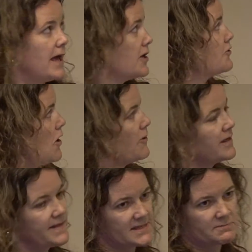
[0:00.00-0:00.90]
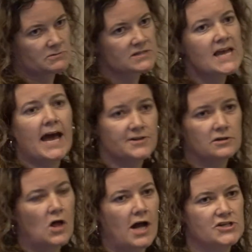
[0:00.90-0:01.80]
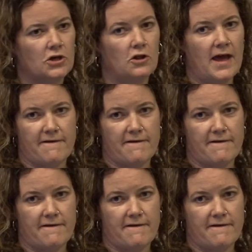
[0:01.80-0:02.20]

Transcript: and growing this technological